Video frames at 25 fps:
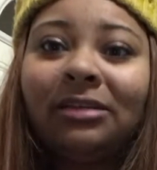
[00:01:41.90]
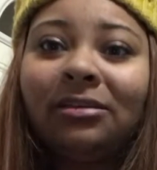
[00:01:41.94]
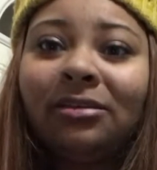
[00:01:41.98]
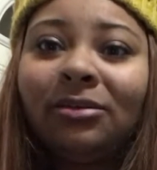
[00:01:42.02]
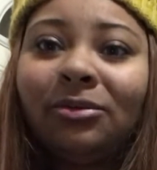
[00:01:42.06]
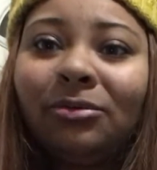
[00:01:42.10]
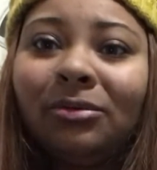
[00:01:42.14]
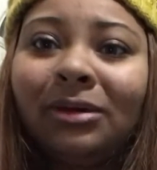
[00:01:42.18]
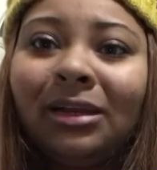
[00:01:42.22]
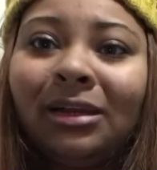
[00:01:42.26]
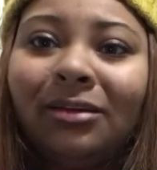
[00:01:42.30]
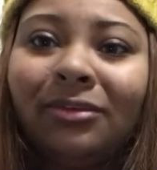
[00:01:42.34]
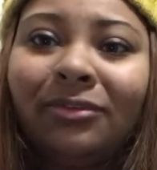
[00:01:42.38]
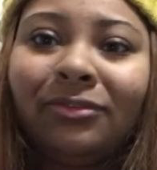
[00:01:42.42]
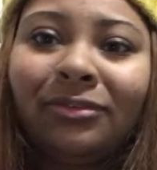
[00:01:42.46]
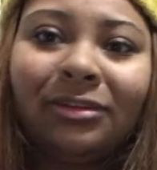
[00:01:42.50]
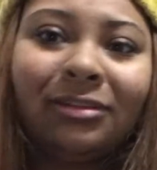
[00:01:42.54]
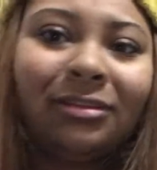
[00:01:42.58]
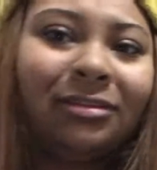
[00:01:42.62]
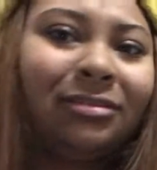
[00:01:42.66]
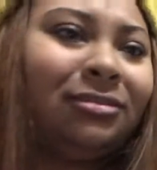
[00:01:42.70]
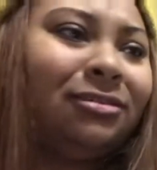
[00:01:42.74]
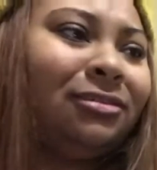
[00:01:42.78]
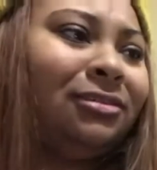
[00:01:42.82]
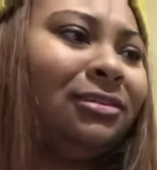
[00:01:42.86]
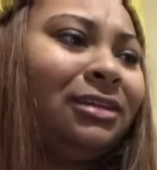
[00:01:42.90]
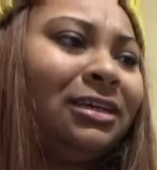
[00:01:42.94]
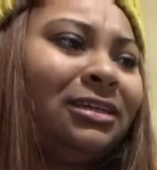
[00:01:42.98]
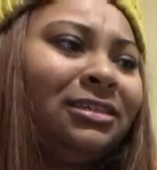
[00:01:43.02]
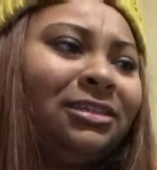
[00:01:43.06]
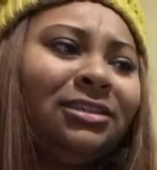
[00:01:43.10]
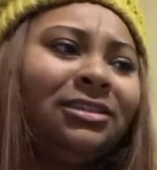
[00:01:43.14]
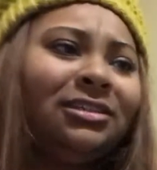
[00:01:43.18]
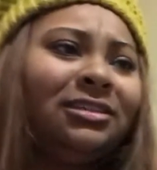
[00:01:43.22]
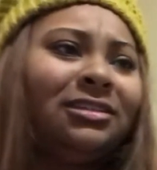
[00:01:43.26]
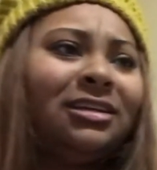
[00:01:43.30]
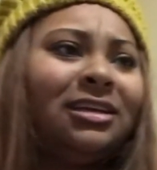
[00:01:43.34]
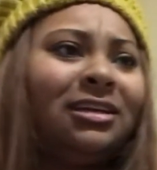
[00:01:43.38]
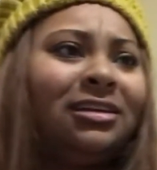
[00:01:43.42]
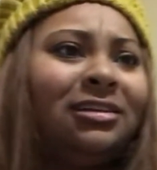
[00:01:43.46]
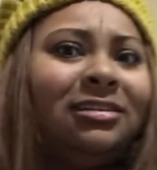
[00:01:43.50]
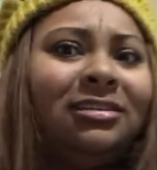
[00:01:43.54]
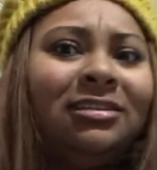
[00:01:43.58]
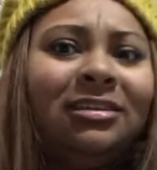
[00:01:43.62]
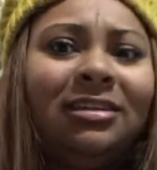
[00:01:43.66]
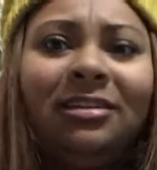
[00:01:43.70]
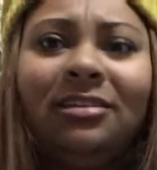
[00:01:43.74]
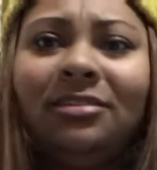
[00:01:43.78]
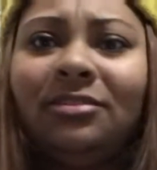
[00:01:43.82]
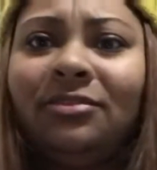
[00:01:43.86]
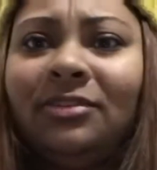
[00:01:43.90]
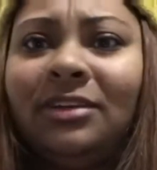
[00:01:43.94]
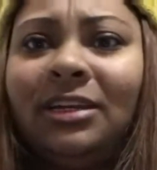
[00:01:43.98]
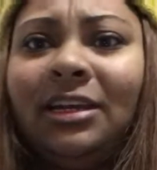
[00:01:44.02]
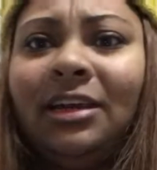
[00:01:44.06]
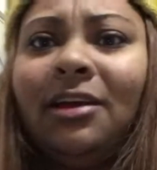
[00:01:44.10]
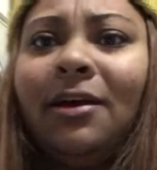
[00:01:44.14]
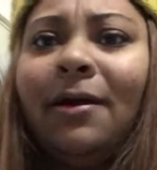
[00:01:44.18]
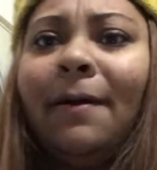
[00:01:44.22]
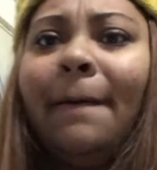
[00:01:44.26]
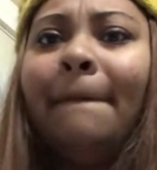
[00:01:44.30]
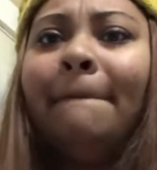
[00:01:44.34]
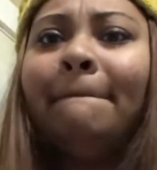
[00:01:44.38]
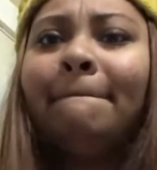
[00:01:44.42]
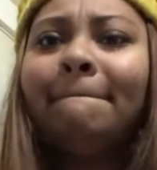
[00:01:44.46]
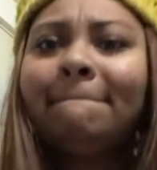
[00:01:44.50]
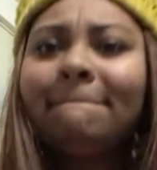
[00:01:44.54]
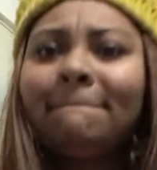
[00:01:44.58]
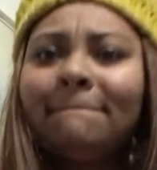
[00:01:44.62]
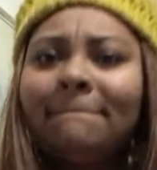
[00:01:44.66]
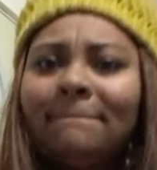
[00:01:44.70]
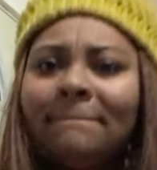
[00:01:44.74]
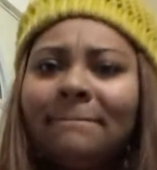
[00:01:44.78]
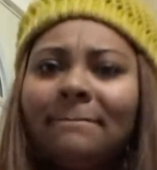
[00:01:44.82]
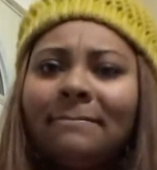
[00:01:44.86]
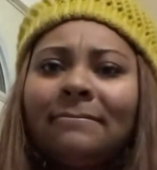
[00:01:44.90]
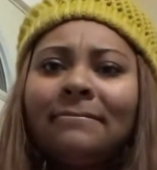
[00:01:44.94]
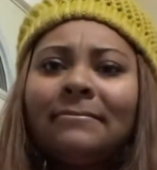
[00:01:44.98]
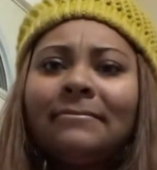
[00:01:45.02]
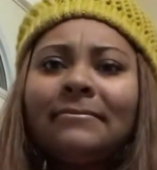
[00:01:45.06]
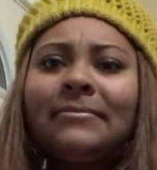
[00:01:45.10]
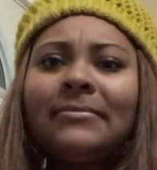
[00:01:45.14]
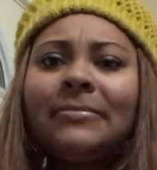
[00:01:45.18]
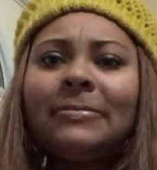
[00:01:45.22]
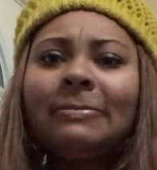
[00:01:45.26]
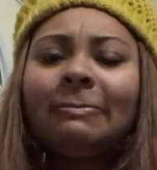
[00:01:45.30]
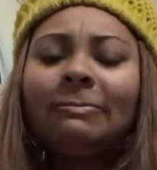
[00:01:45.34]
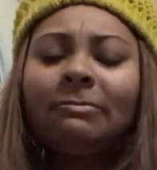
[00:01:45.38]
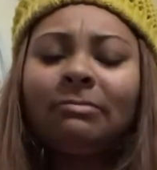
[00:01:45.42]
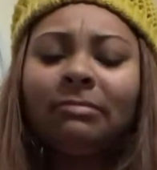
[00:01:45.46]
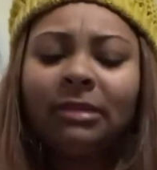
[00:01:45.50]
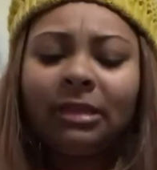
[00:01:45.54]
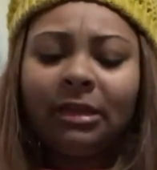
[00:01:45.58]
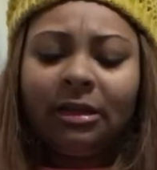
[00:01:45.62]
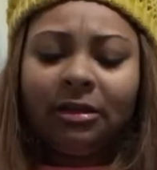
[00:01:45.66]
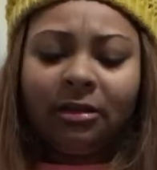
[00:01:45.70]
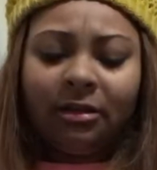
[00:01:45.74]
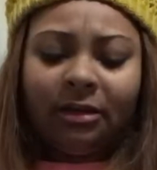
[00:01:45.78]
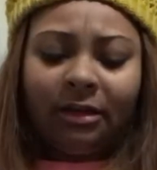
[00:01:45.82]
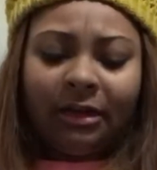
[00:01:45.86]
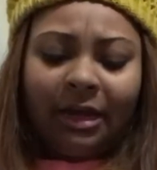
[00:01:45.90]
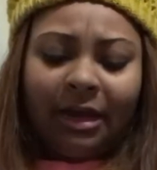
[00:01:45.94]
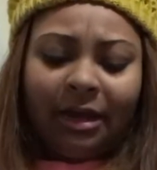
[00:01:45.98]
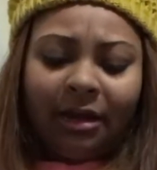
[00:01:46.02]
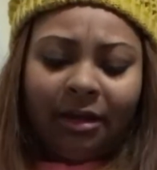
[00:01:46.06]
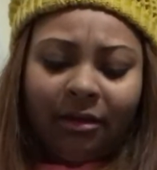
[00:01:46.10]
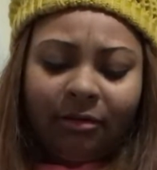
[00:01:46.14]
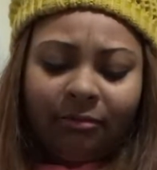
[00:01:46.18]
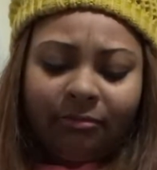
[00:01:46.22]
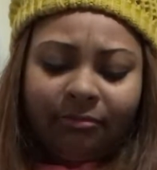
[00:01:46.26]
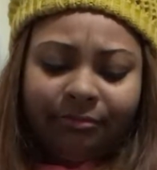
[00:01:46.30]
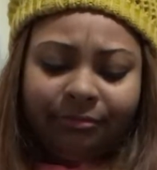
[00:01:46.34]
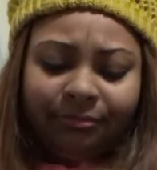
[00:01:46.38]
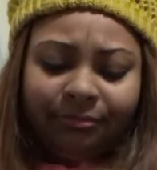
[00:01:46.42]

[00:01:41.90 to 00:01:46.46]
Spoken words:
without further ado, let's just get into this video. Now,